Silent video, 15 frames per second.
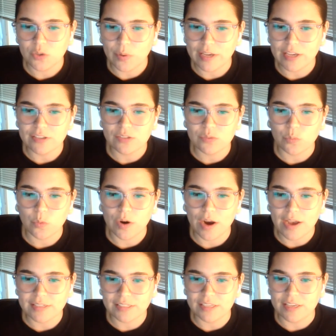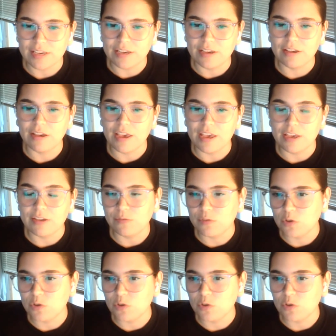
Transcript: So I guess we're asking if